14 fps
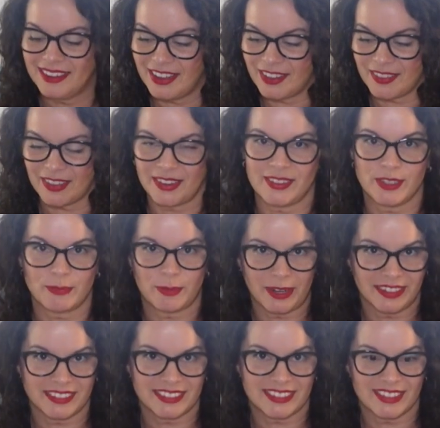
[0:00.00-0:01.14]
a lot of these
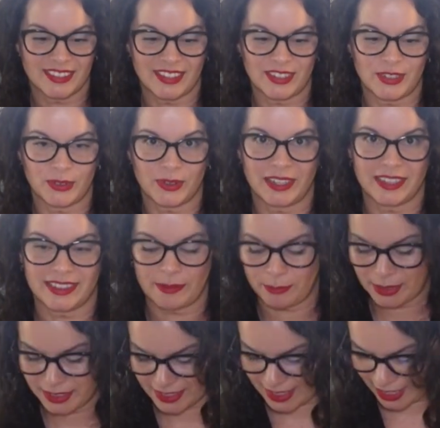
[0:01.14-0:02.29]
products so that you don't get that
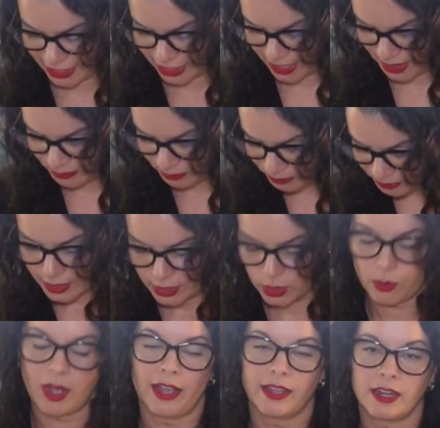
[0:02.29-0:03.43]
big stash again?
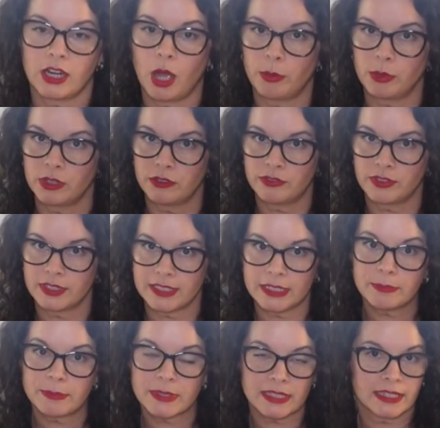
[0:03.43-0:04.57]
So I got a couple of
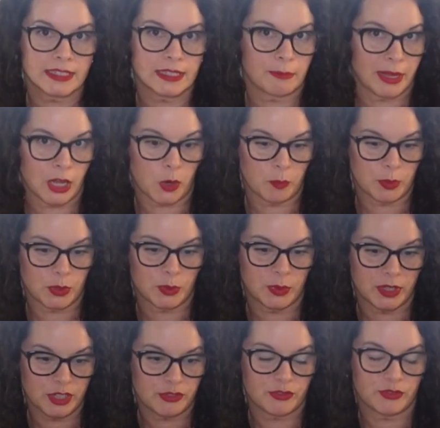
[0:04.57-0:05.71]
tips, things that might help you
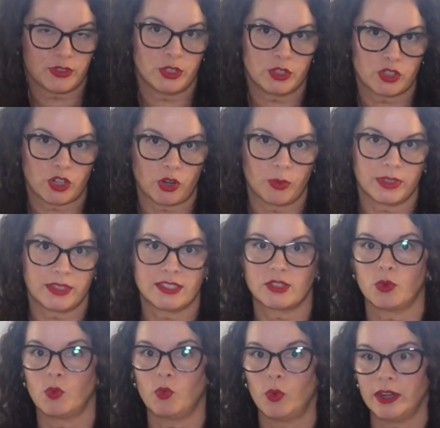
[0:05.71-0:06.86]
if you struggle with this.
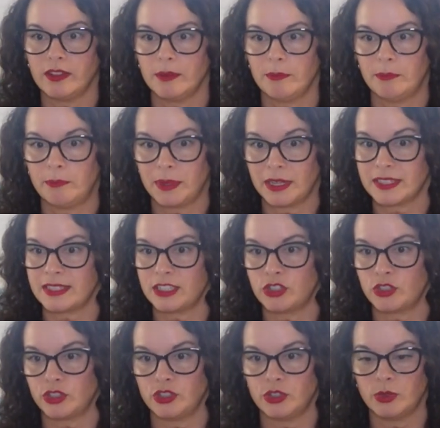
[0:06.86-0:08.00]
So one of the biggest things
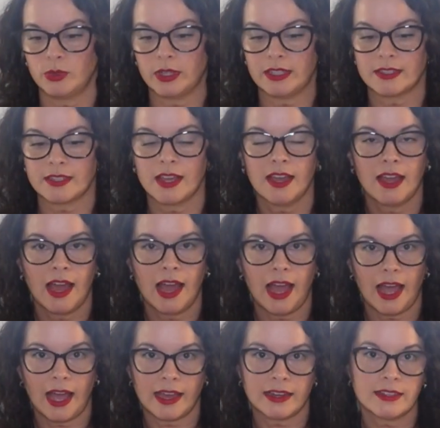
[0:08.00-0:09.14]
you can do is
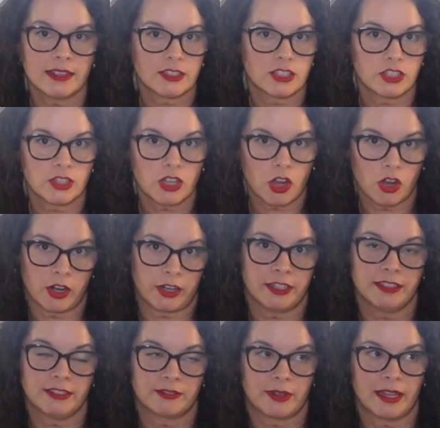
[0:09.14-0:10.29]
add it to the
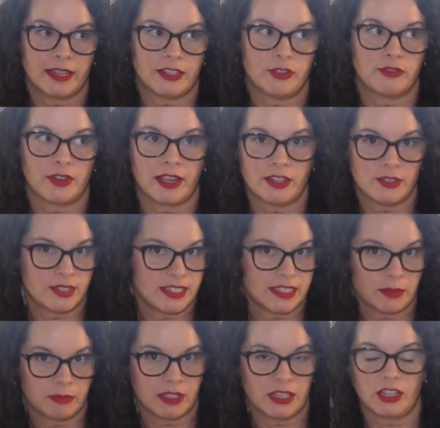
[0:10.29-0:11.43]
cart, right? You see
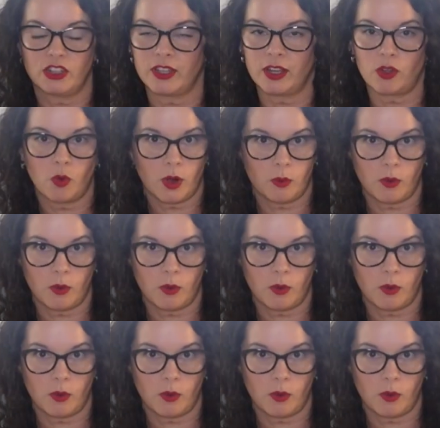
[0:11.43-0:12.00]
something, you're like, oh, I